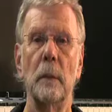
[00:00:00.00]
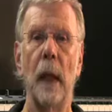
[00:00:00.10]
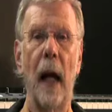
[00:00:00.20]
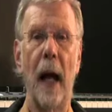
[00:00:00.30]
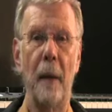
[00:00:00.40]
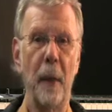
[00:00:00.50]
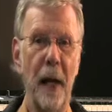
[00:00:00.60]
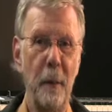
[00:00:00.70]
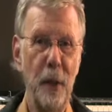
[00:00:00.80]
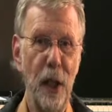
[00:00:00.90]
Hi, my
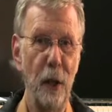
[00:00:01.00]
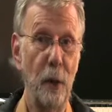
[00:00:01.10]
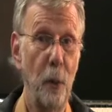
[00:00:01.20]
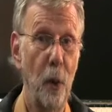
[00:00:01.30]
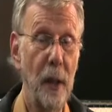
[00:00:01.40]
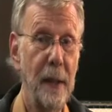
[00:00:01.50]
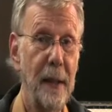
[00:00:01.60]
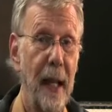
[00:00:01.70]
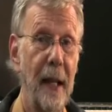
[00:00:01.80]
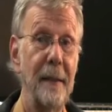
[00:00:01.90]
name is Eric Morris,
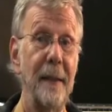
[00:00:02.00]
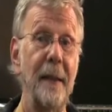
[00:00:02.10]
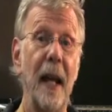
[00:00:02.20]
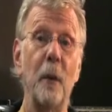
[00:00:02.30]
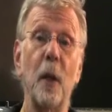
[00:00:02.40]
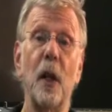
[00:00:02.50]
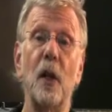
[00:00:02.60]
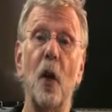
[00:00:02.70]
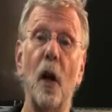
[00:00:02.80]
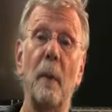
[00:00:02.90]
and today we're going to
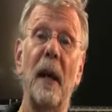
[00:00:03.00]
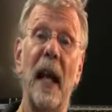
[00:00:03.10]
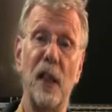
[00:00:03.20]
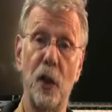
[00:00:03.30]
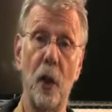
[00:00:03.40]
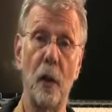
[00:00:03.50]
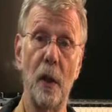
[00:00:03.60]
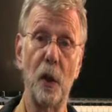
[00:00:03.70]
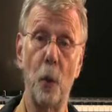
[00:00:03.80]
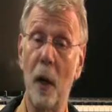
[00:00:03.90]
talk about
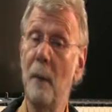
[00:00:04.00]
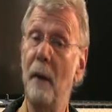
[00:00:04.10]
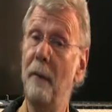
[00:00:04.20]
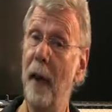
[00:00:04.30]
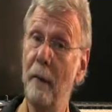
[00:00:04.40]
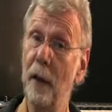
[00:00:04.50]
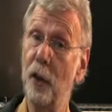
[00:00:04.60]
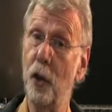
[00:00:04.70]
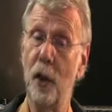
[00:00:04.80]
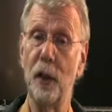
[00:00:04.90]
externals, one of my favorite
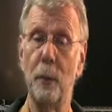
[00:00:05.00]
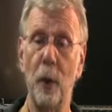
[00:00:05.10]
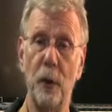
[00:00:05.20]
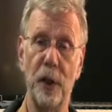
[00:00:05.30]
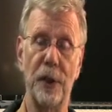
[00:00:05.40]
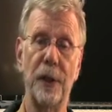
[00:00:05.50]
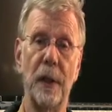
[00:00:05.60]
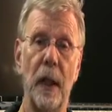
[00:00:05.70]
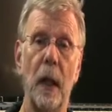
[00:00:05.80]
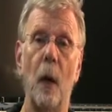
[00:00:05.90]
choice approaches.
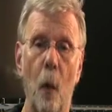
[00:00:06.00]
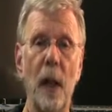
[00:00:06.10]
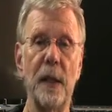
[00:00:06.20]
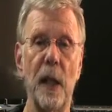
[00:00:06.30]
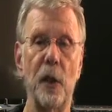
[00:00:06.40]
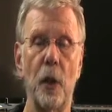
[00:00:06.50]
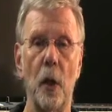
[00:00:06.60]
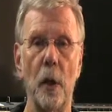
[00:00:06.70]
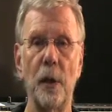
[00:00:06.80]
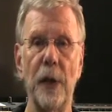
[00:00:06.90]
What is
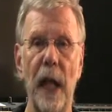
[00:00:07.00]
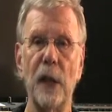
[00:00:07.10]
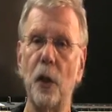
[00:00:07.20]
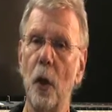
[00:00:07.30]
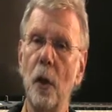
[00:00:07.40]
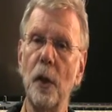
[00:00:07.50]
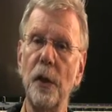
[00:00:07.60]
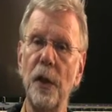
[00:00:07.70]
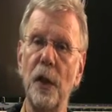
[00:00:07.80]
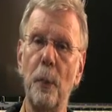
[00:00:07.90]
externals?
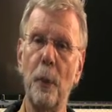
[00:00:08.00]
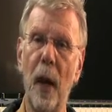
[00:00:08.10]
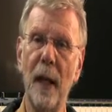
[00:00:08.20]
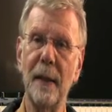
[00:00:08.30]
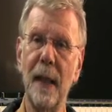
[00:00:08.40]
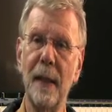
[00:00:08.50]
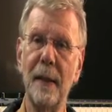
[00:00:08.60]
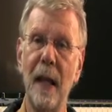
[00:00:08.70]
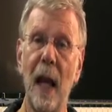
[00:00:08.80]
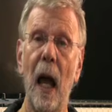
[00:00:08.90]
Externals is the
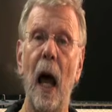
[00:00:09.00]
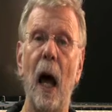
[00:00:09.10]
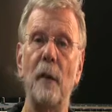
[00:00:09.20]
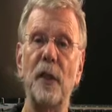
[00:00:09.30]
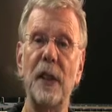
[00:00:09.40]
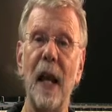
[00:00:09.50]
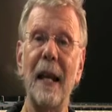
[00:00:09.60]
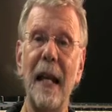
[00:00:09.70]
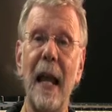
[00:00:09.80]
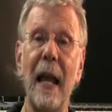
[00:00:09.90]
process of
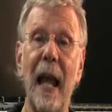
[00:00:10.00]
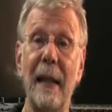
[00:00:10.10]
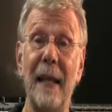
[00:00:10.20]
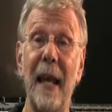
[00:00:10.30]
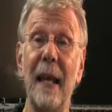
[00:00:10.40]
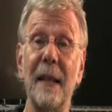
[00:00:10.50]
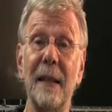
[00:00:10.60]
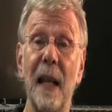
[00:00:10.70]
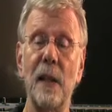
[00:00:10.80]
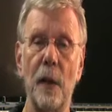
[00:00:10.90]
studying and getting a
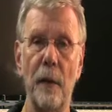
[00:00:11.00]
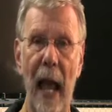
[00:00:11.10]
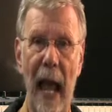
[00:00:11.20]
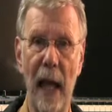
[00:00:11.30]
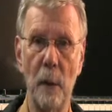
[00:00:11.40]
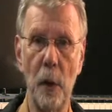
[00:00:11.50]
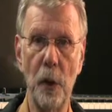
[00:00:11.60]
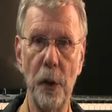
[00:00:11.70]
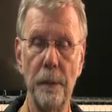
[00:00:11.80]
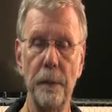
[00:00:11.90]
sense of
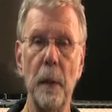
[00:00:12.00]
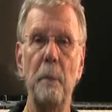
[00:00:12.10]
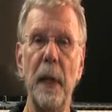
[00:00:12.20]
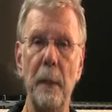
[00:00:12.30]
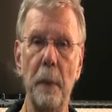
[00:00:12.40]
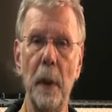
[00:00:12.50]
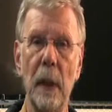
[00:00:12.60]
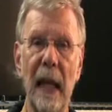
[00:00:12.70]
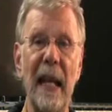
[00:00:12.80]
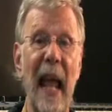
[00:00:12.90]
animals, people,
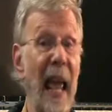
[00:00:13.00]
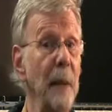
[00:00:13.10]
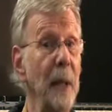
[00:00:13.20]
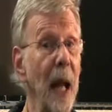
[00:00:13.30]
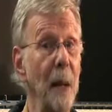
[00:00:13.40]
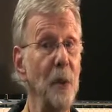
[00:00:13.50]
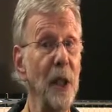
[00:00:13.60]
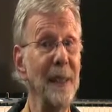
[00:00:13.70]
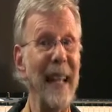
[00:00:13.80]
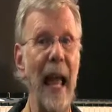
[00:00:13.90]
inanimate
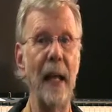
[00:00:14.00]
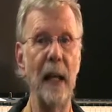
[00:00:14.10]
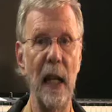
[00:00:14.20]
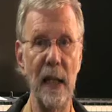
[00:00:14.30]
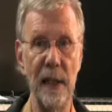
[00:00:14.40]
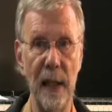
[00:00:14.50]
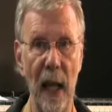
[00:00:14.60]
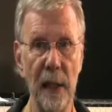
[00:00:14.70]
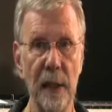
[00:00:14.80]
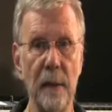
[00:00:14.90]
objects, and
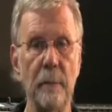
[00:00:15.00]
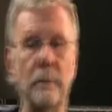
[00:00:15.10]
insects.